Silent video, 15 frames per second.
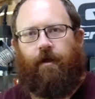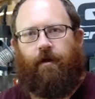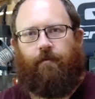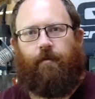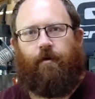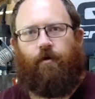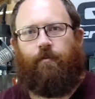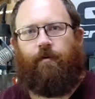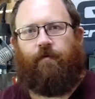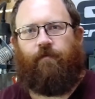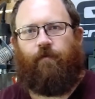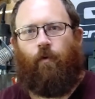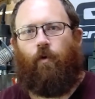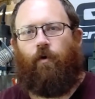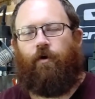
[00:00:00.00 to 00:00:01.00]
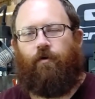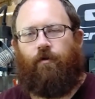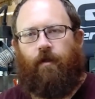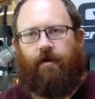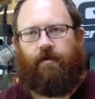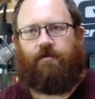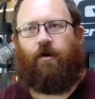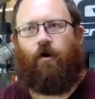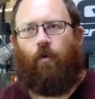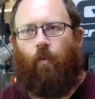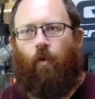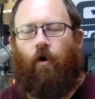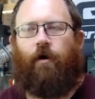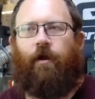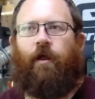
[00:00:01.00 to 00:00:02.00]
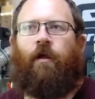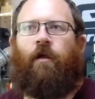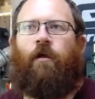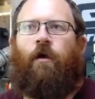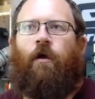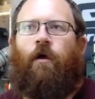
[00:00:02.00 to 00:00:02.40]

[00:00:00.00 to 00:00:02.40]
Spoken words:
end mill before you let it start working.